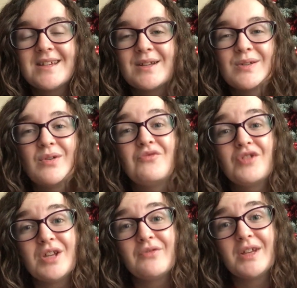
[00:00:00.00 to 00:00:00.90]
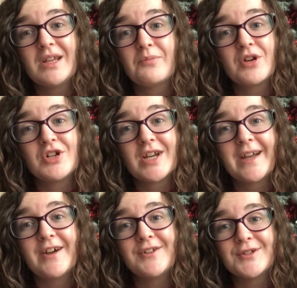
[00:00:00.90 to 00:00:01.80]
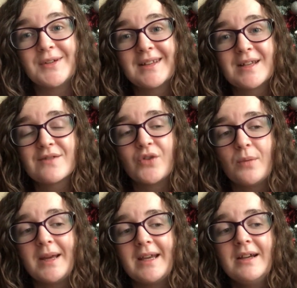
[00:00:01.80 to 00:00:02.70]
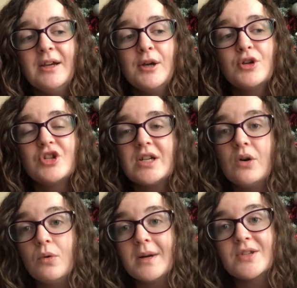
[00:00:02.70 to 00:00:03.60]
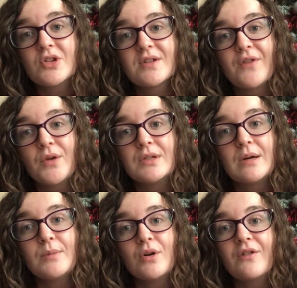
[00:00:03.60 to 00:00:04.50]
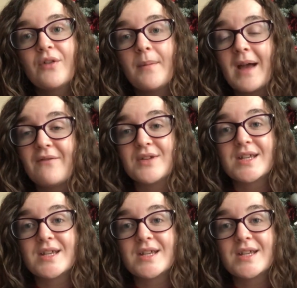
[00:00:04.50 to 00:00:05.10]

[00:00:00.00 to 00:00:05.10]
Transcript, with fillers: it so I really really appreciate her doing this for me. She always does a photo book from every